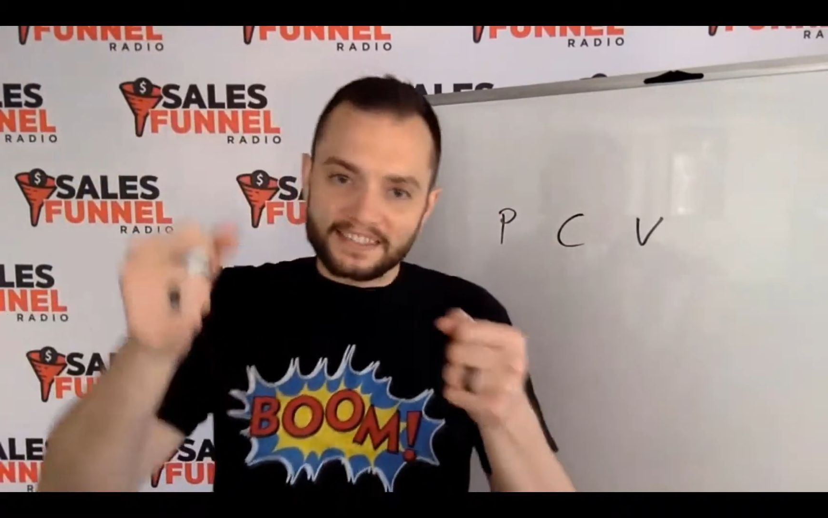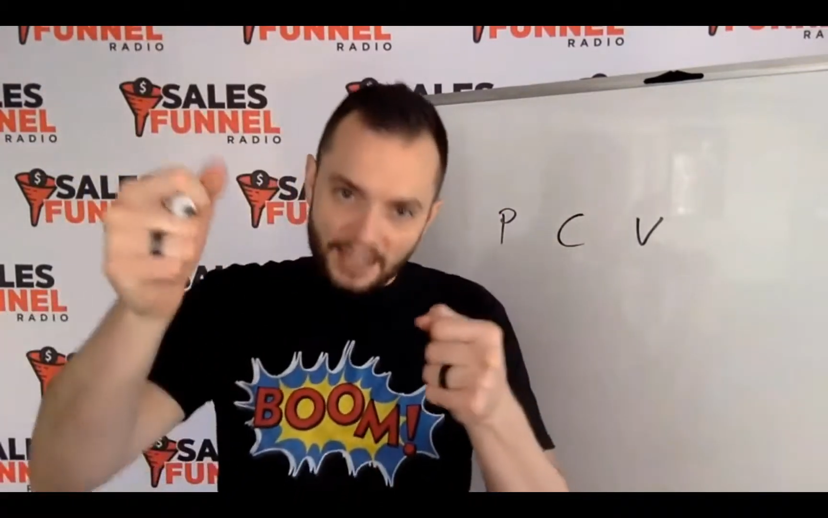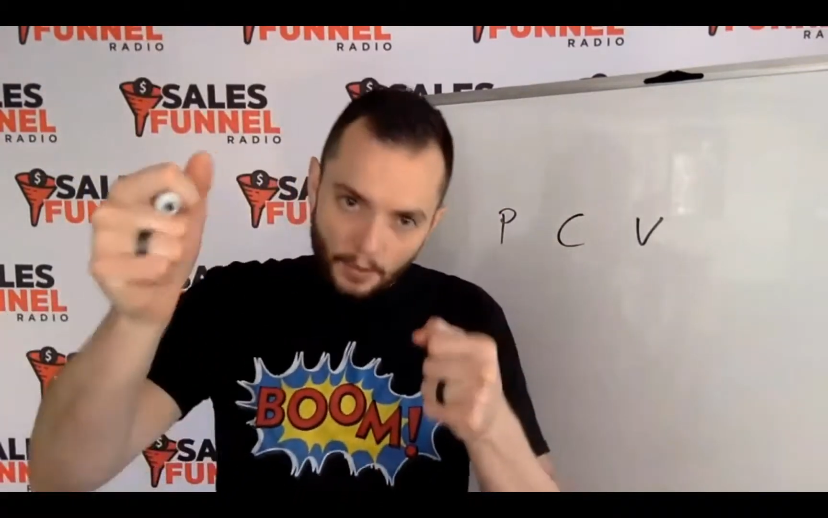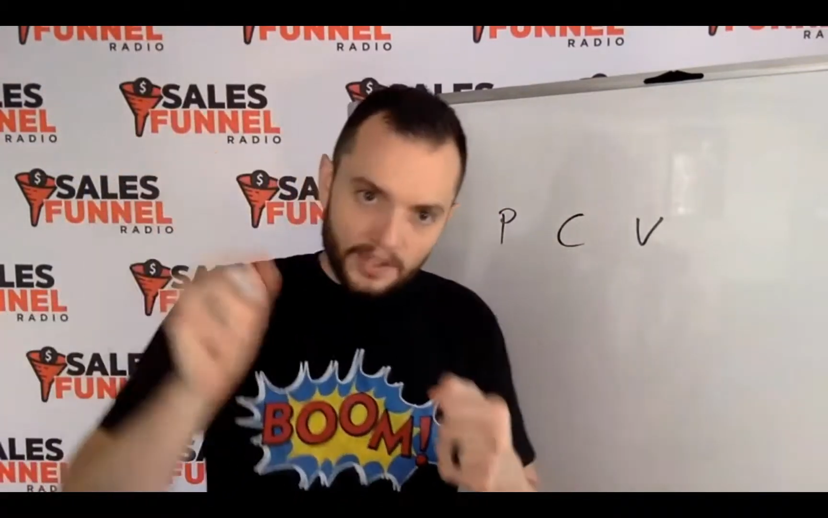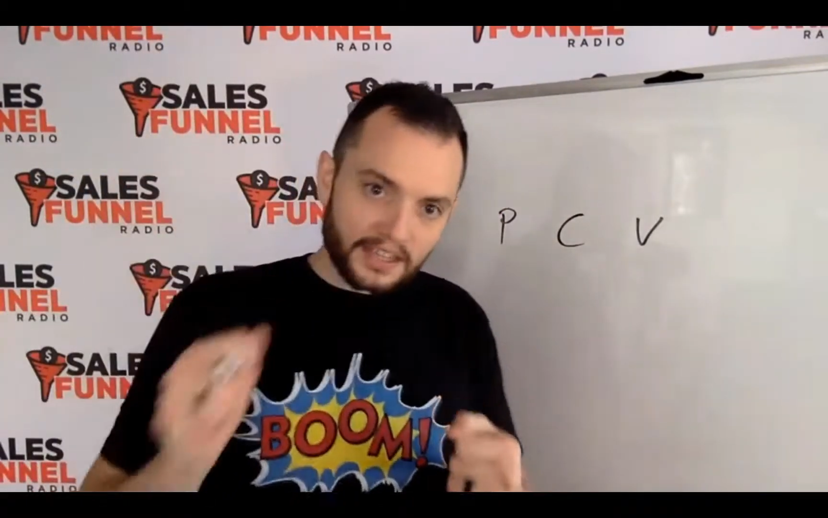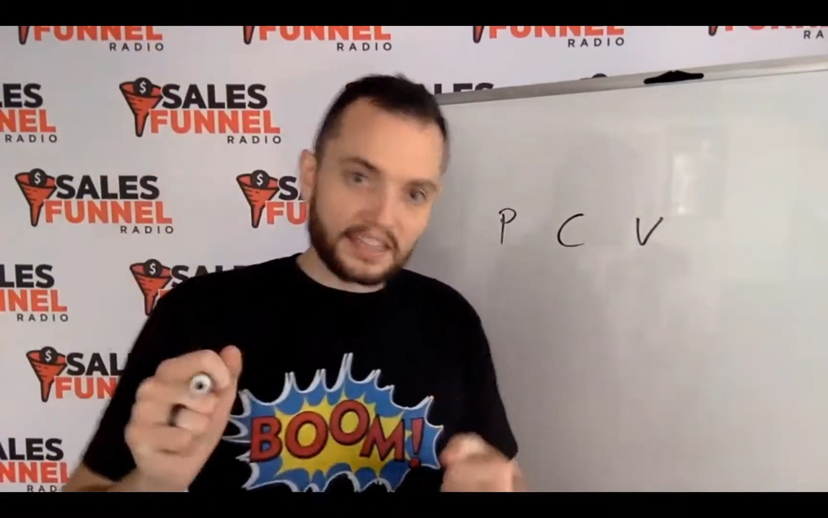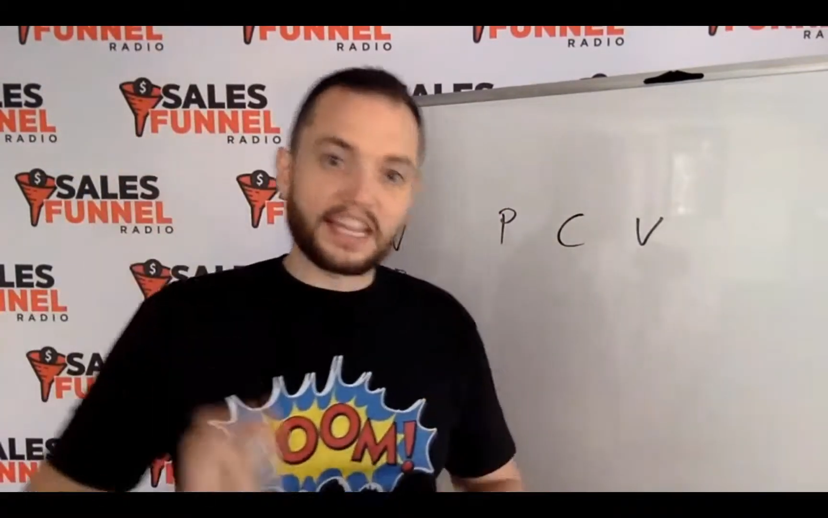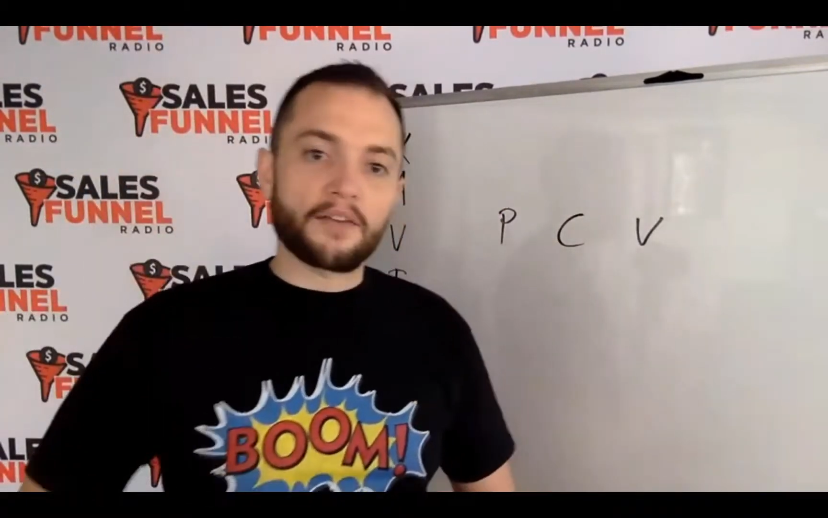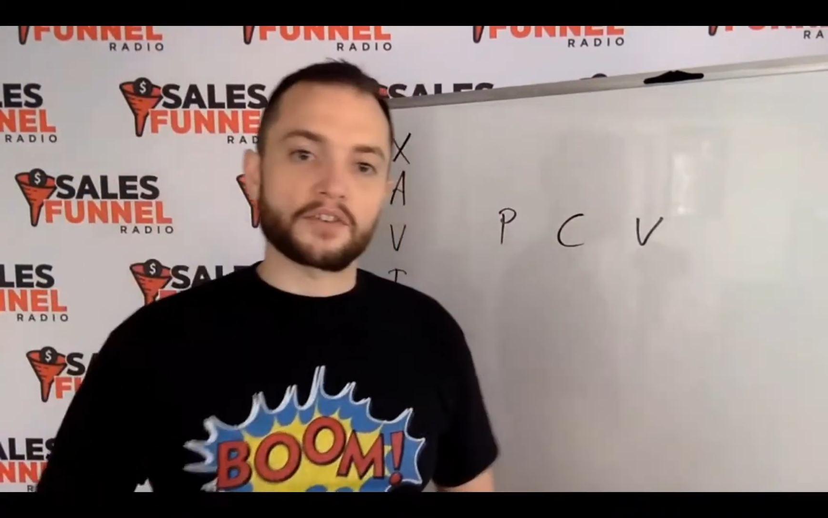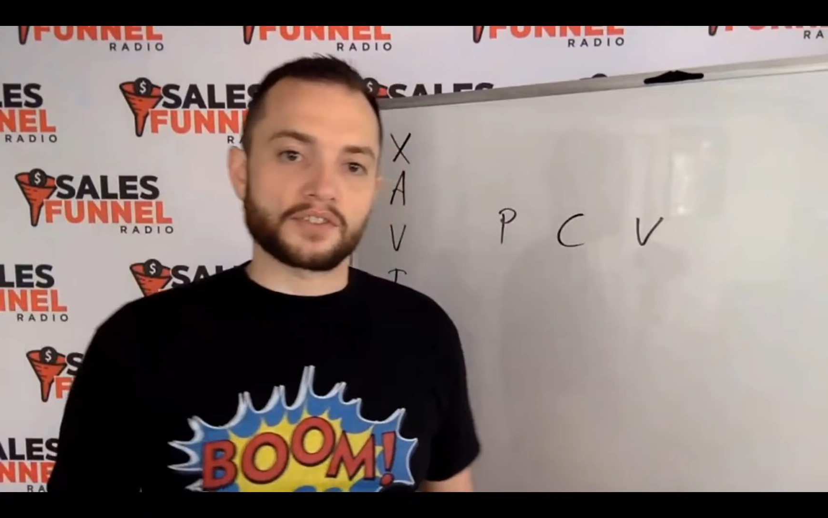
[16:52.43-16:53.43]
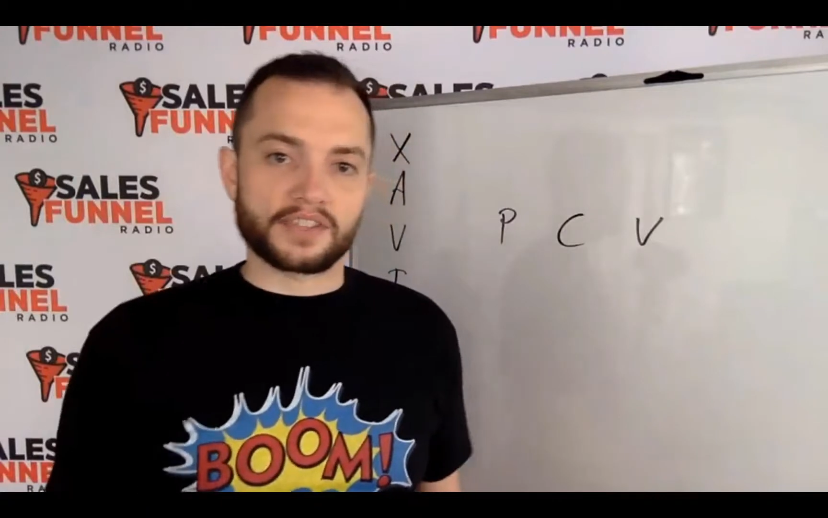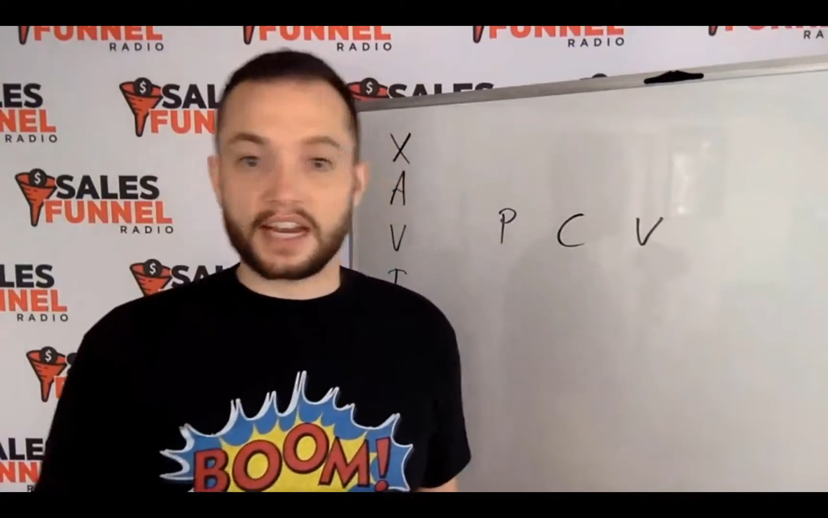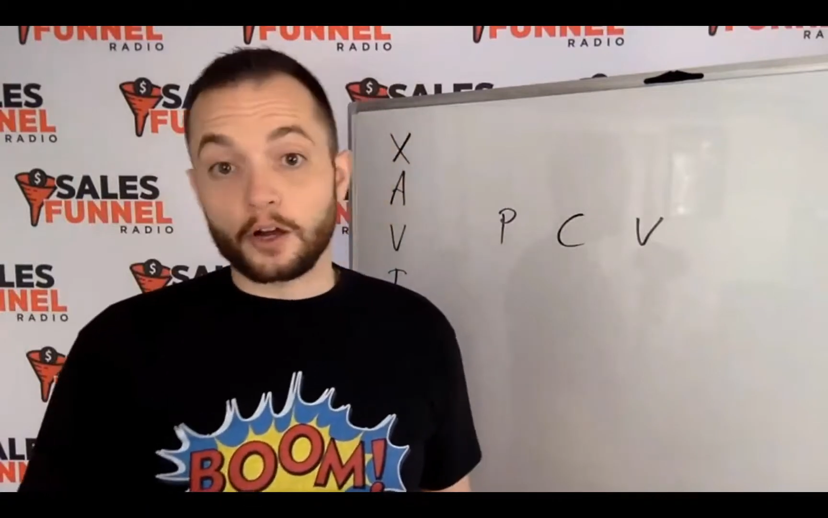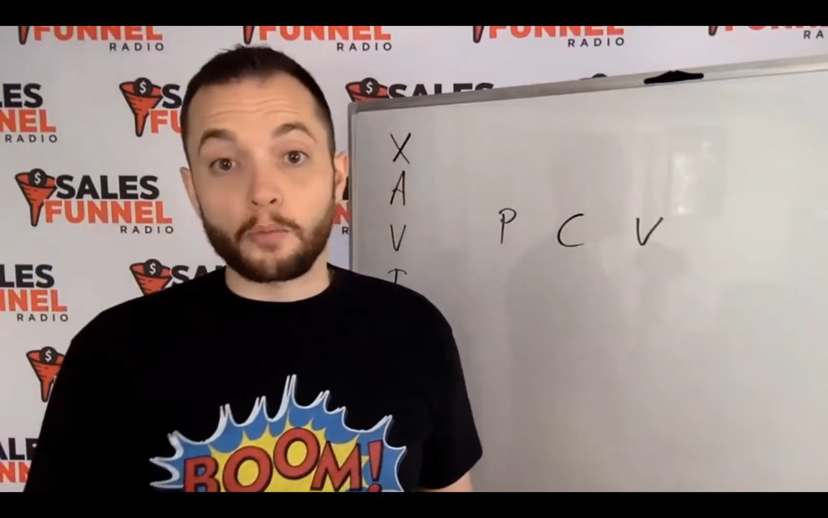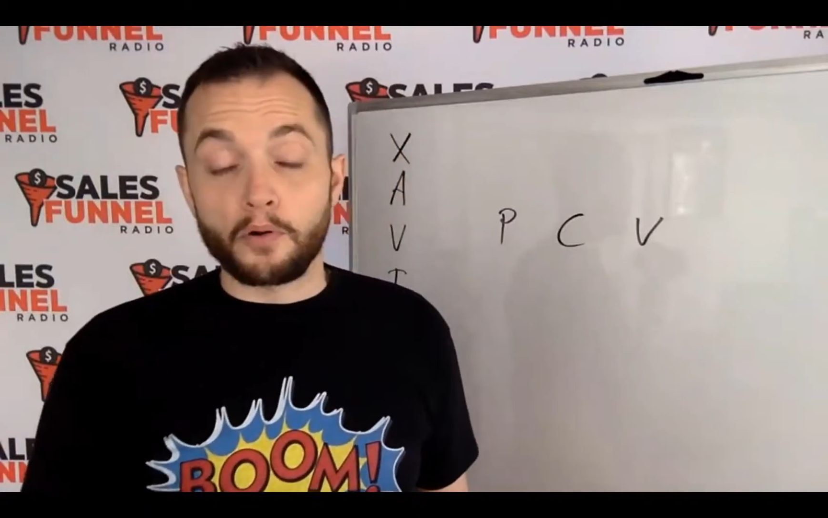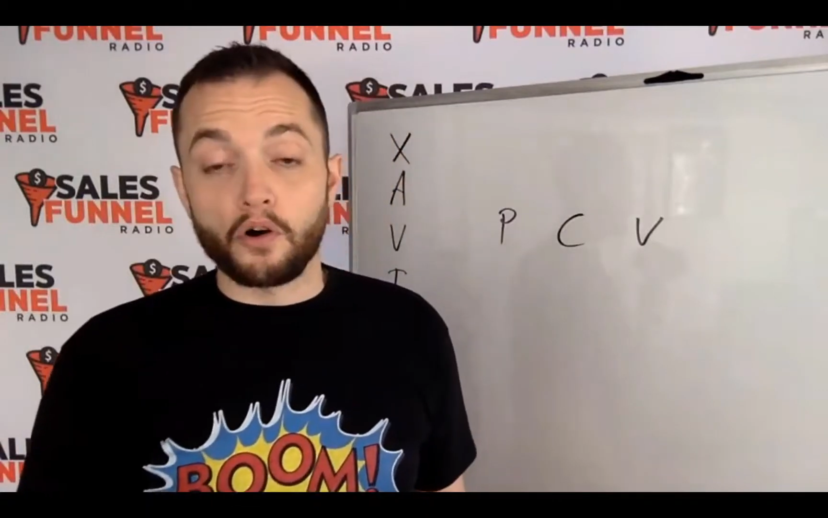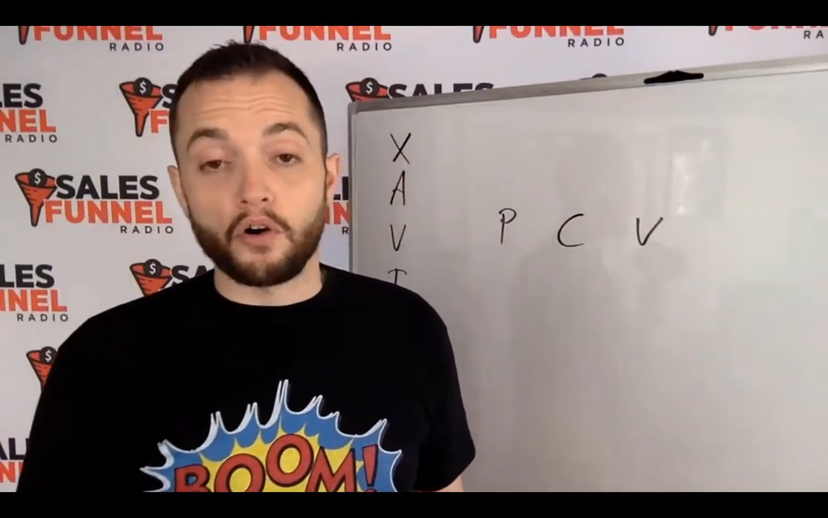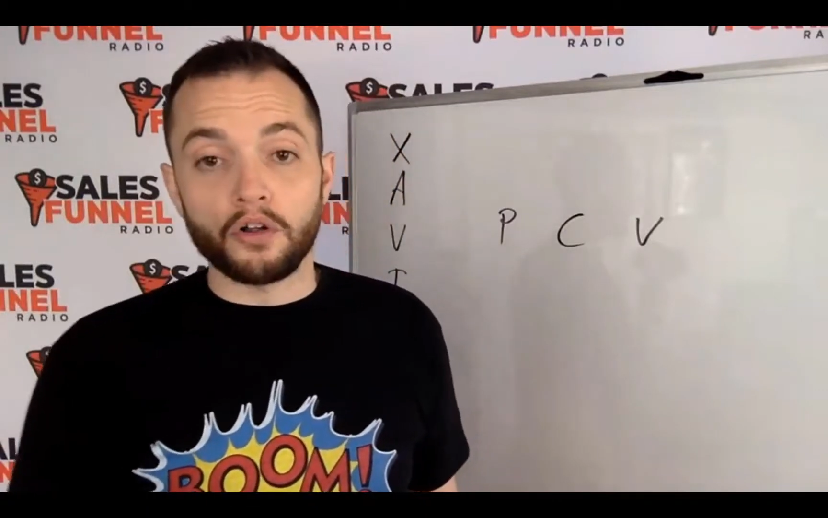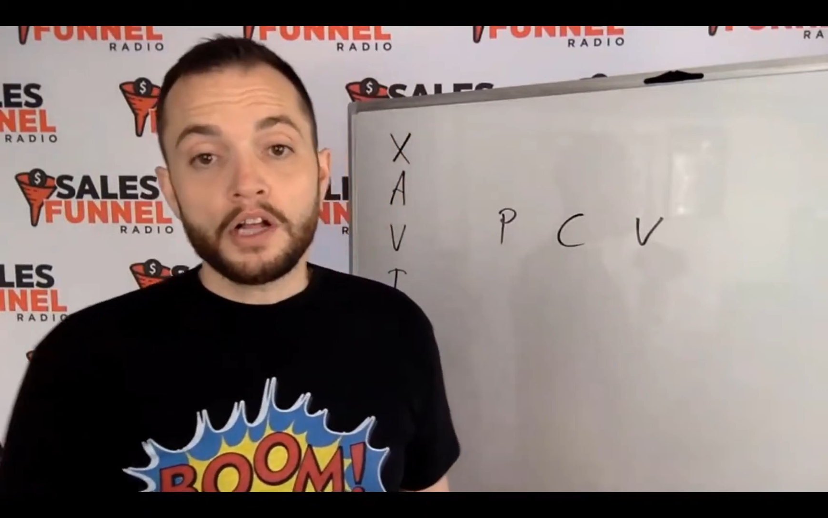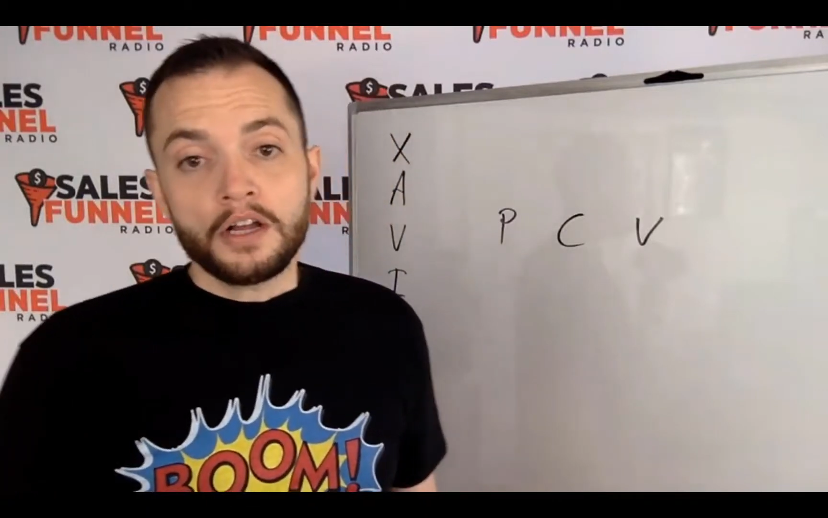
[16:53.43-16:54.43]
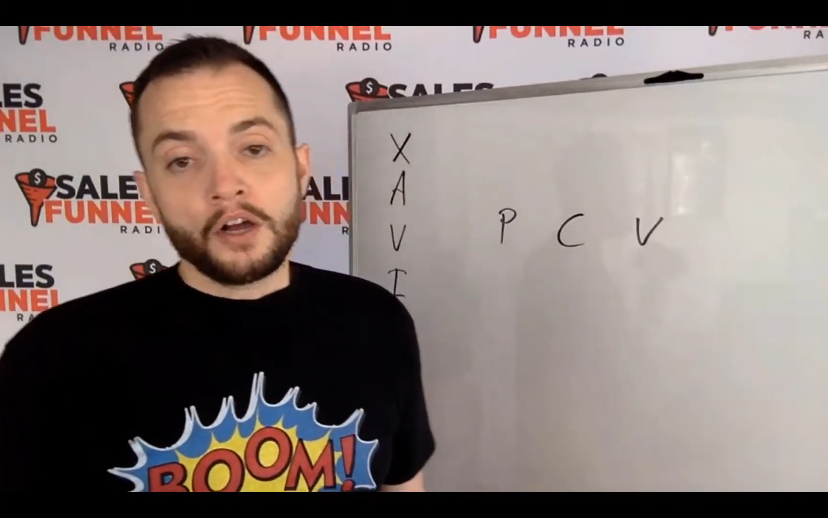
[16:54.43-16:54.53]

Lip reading: It's not one of the levers that I go pull.